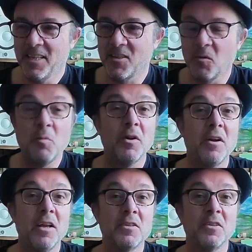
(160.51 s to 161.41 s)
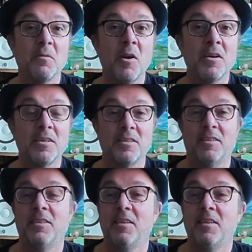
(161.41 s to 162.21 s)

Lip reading: so we put our house on the market,